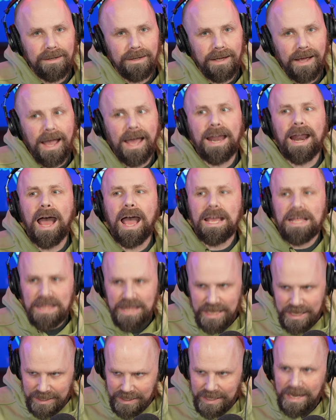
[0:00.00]
And I
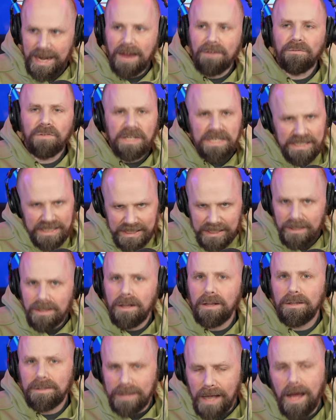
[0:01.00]
think that every
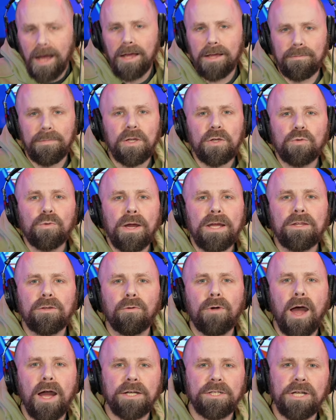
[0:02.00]
single time that Dwayne The
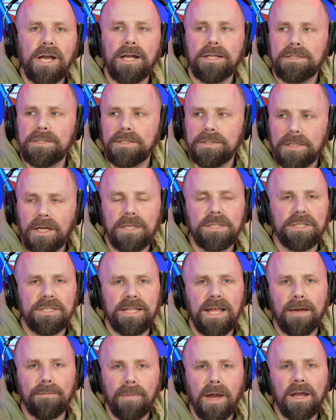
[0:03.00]
Rock Johnson touches
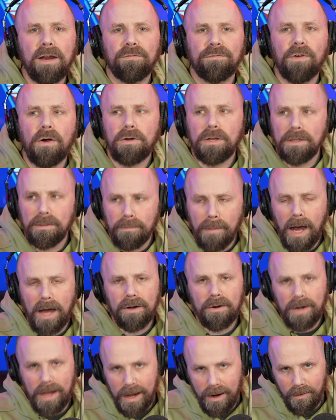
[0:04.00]
that microphone in the
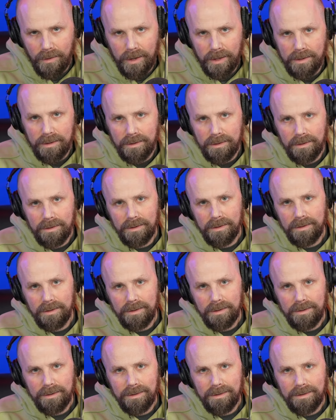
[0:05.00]
modern era,
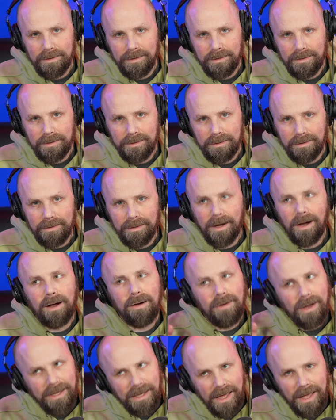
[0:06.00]

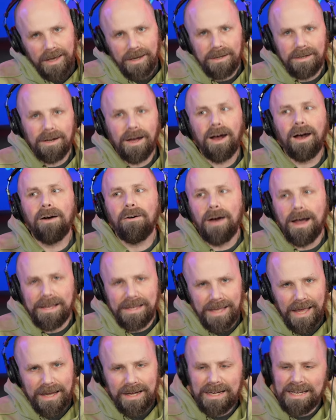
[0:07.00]
I get
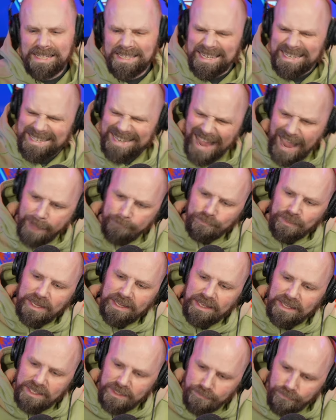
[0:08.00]
it. He's
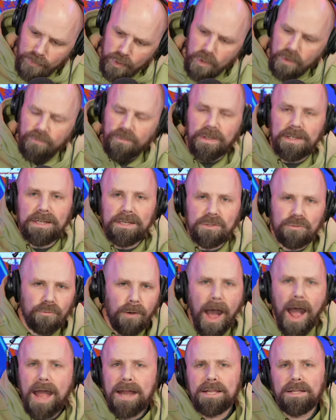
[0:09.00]
adapting. He's moving. He's
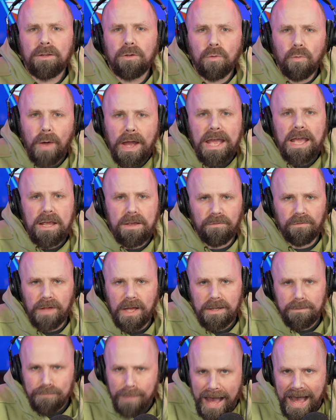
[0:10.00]
riding the wave
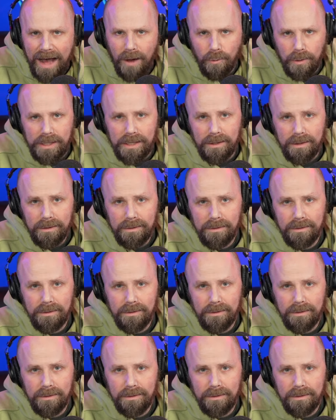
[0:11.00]
like Maui.